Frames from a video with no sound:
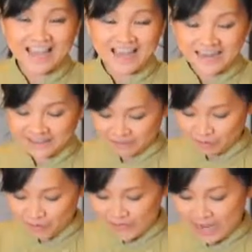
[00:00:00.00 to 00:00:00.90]
and the
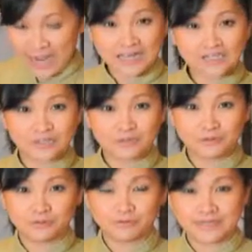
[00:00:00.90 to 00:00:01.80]
way I
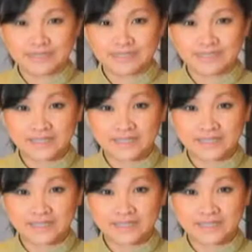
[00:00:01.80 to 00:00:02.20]
do is,